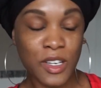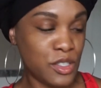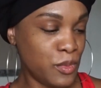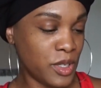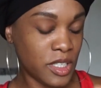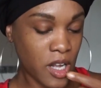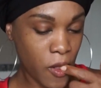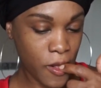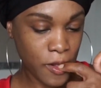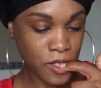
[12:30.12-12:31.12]
to one of the
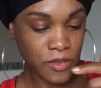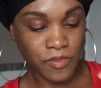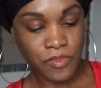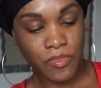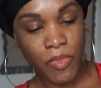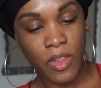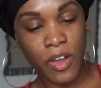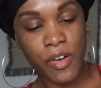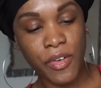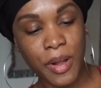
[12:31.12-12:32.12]
go-go's.
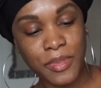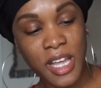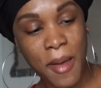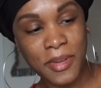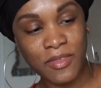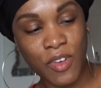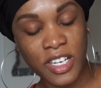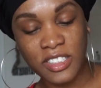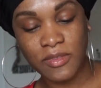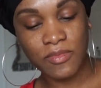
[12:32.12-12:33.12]
Go-go that was happening
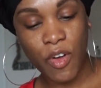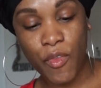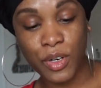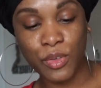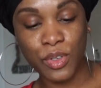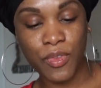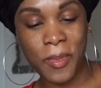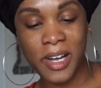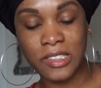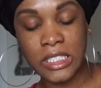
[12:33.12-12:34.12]
right around the corner from
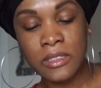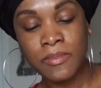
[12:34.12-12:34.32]
my house.